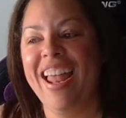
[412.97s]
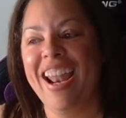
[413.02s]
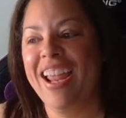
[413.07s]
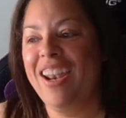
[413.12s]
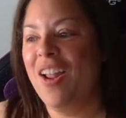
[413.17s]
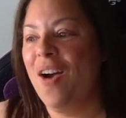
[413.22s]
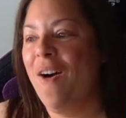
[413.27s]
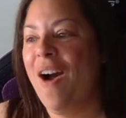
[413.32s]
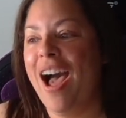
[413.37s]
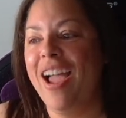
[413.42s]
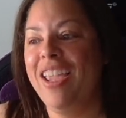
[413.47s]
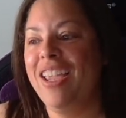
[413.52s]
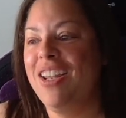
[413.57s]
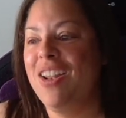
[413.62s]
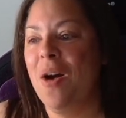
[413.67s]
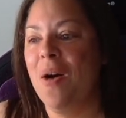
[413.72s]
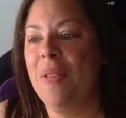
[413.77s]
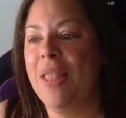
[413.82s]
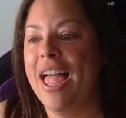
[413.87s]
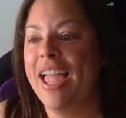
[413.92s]
And I know how
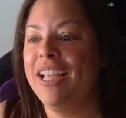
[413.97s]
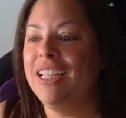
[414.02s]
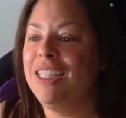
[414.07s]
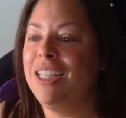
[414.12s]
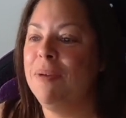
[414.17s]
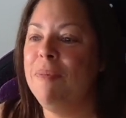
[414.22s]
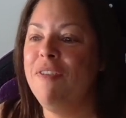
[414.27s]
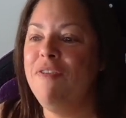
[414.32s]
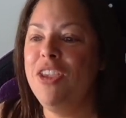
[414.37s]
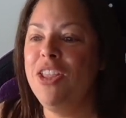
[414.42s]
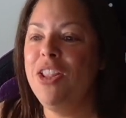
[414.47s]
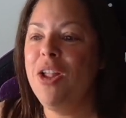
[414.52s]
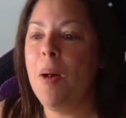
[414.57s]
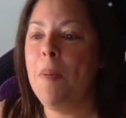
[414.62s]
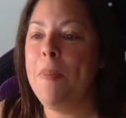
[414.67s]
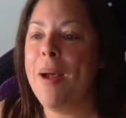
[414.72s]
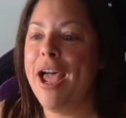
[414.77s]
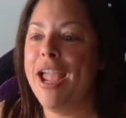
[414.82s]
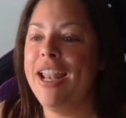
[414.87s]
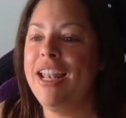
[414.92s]
you don't like, some of you
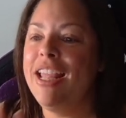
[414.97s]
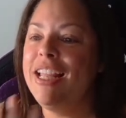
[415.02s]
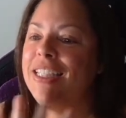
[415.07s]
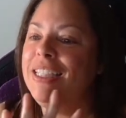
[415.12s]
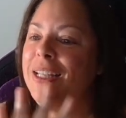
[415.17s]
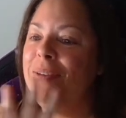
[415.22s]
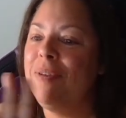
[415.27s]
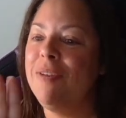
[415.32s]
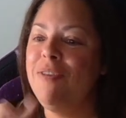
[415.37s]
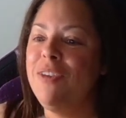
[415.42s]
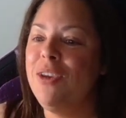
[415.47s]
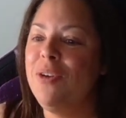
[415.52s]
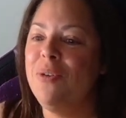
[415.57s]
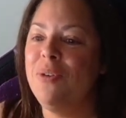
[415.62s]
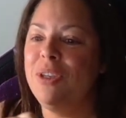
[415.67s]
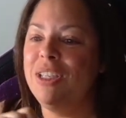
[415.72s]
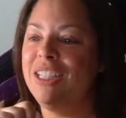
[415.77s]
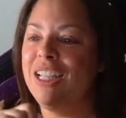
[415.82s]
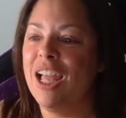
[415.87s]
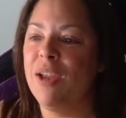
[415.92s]
don't mind it. Some of
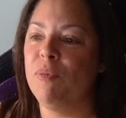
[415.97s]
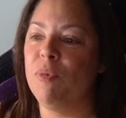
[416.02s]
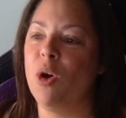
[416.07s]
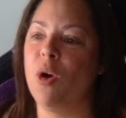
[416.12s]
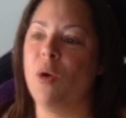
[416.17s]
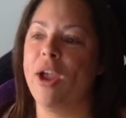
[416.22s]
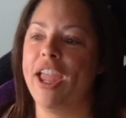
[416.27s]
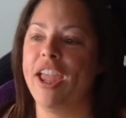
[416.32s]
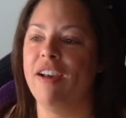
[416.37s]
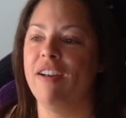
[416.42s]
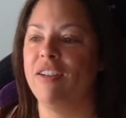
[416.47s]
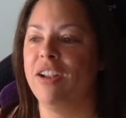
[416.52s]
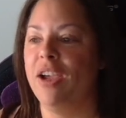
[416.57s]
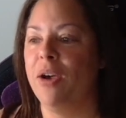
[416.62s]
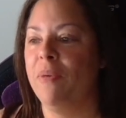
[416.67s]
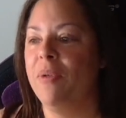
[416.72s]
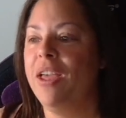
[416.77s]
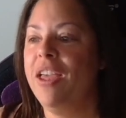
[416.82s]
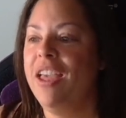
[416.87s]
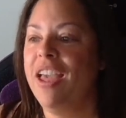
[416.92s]
you, it's like, oh, hell
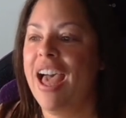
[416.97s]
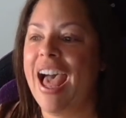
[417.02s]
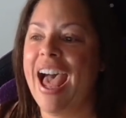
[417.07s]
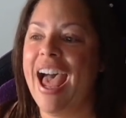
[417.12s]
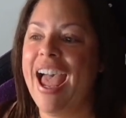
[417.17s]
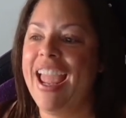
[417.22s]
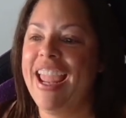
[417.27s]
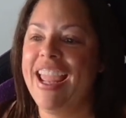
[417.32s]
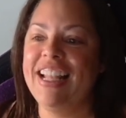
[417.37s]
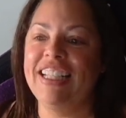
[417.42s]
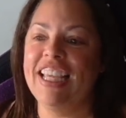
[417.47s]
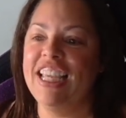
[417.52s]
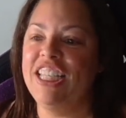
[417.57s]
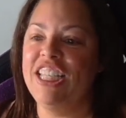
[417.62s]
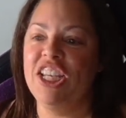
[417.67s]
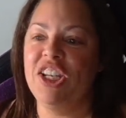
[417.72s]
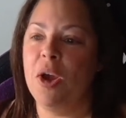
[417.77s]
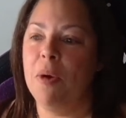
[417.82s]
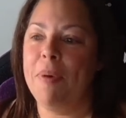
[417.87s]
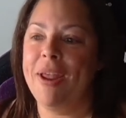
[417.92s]
no. I ain't
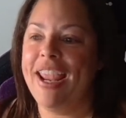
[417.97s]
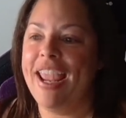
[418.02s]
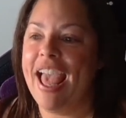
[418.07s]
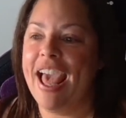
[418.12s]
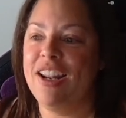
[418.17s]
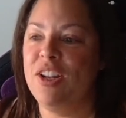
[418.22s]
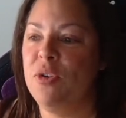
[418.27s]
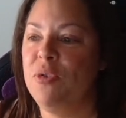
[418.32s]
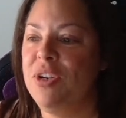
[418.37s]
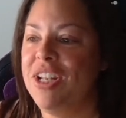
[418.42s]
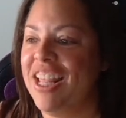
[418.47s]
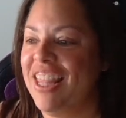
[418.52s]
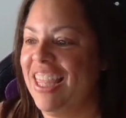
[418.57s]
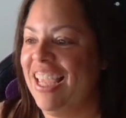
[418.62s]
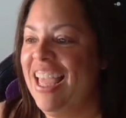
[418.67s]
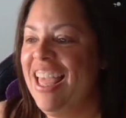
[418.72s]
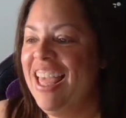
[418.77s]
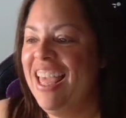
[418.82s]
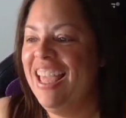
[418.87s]
teaching nobody how to do nothing,